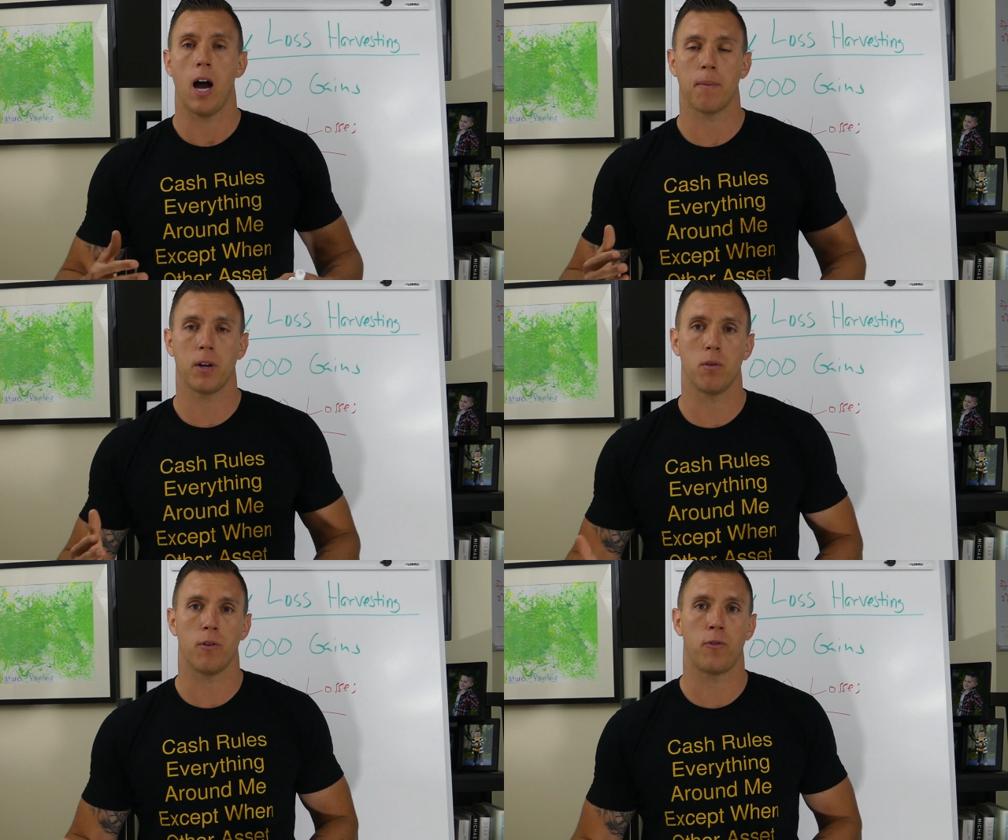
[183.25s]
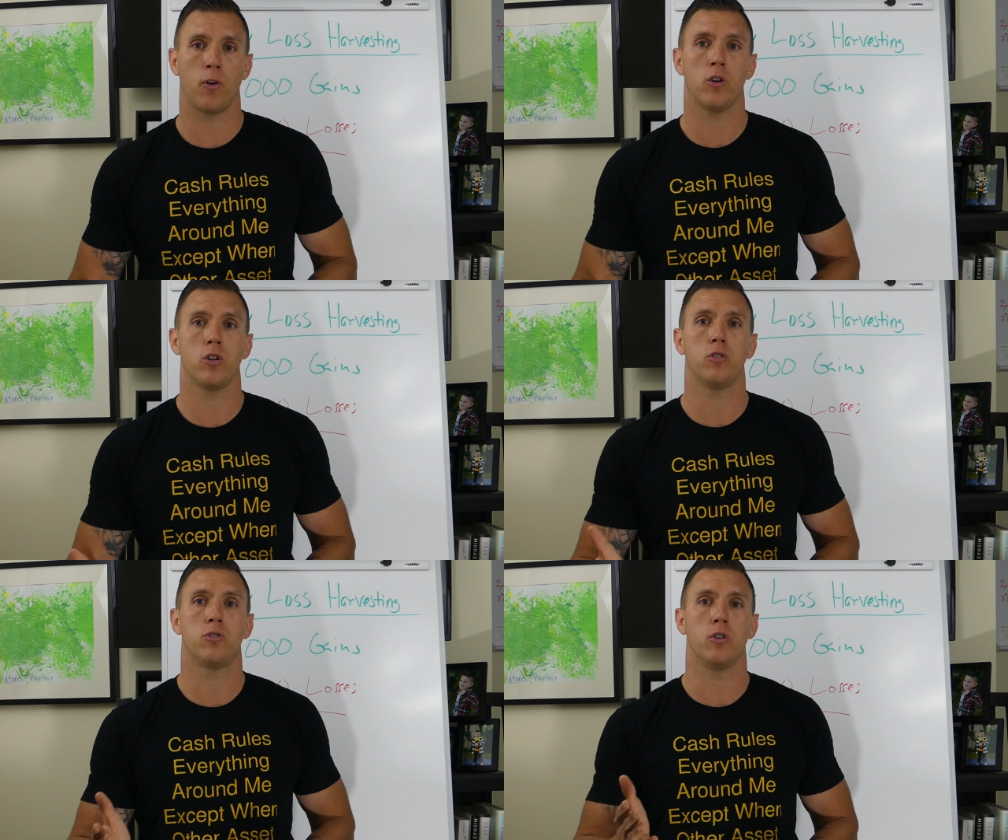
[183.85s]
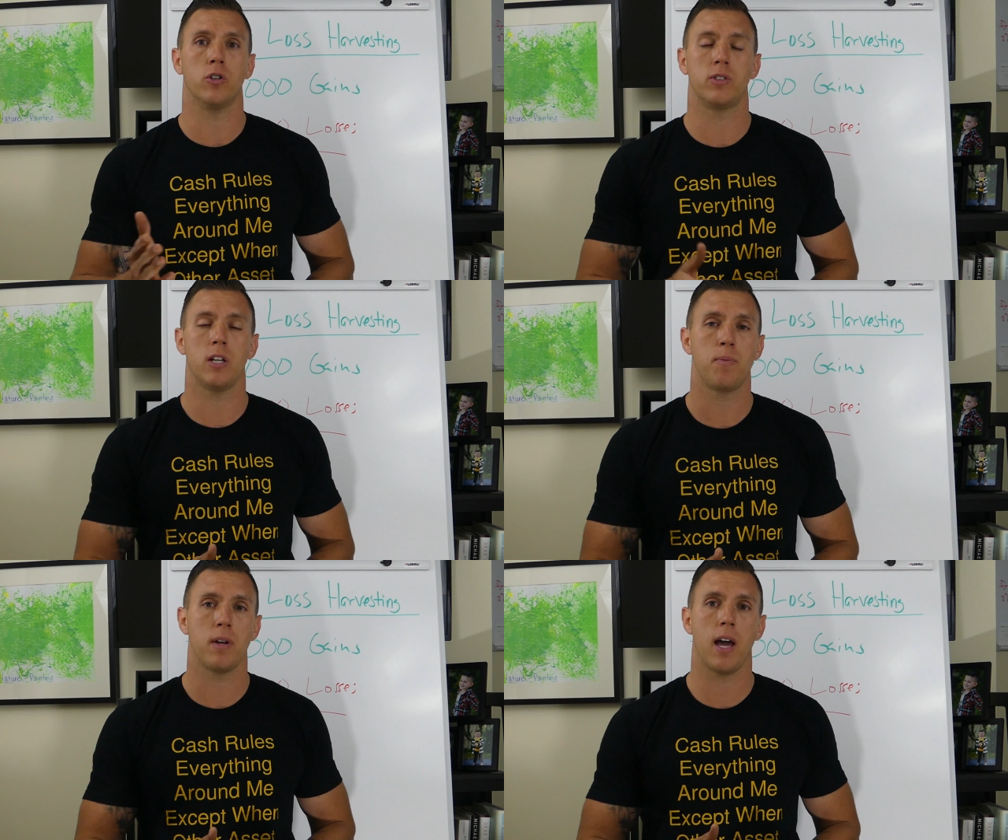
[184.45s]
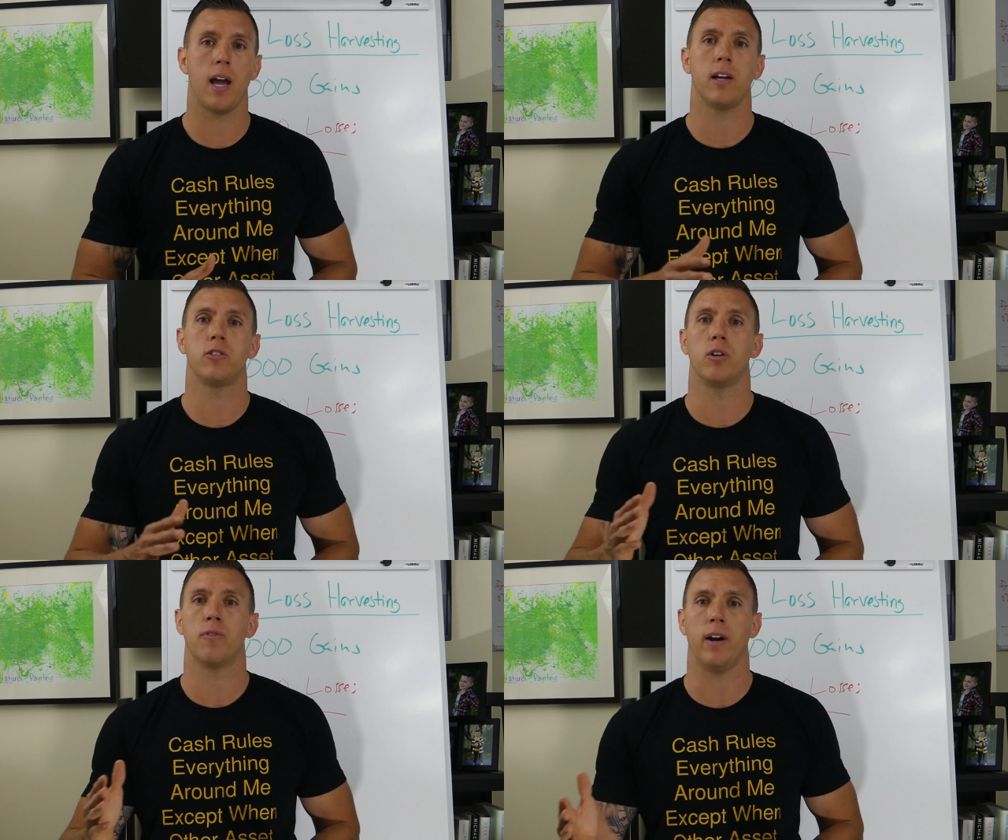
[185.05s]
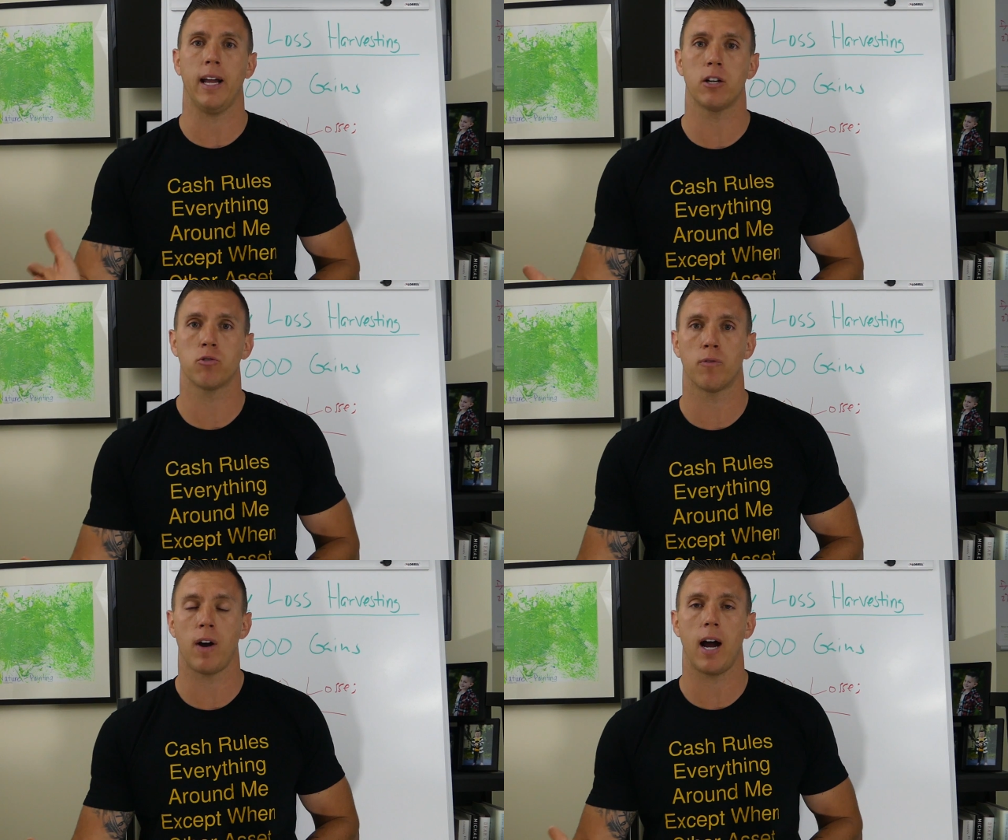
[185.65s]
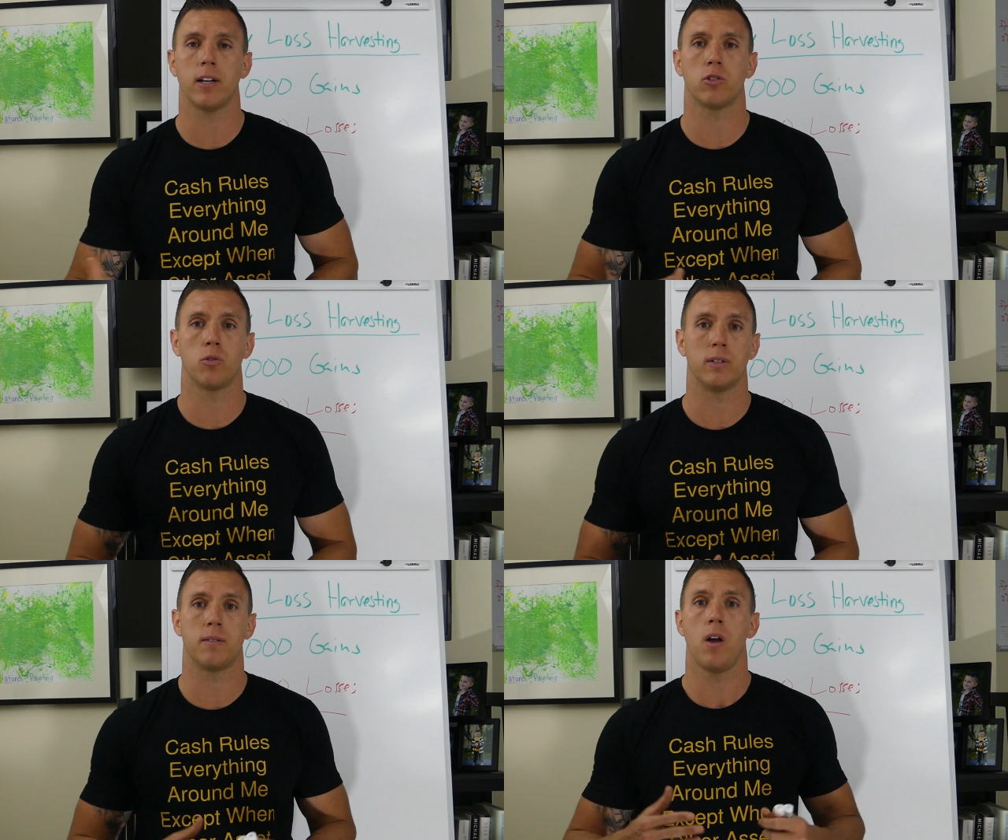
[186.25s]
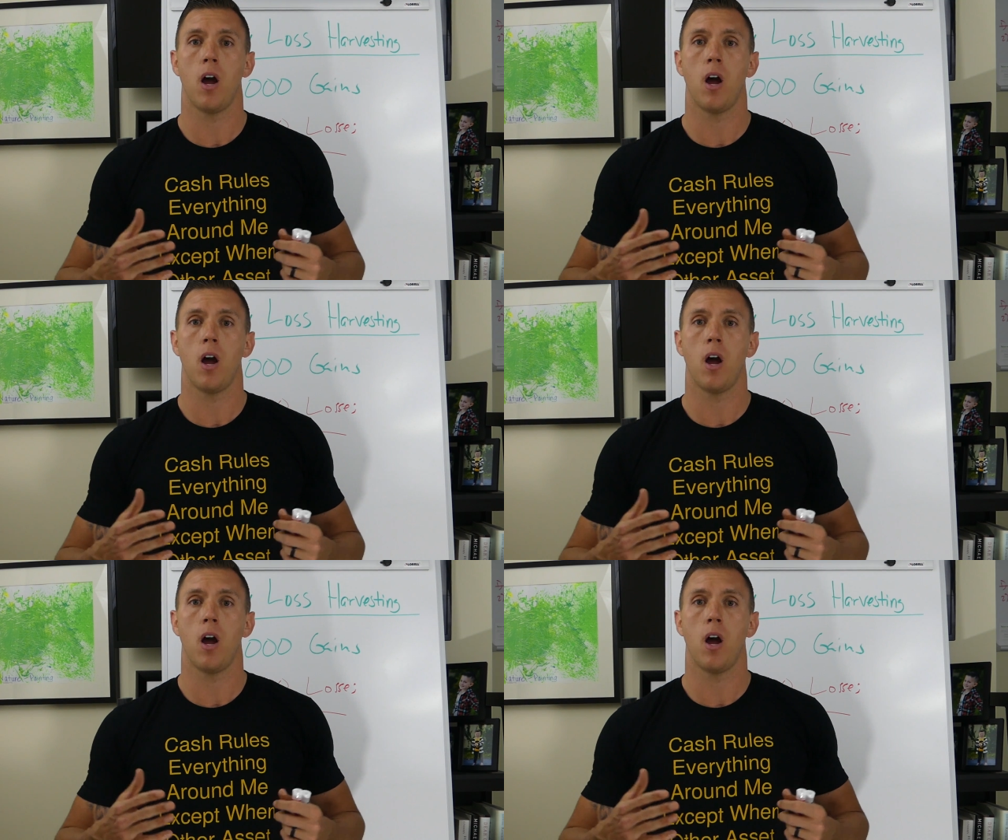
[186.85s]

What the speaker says: I'm going to refer you to your CPA, to your financial advisor, to a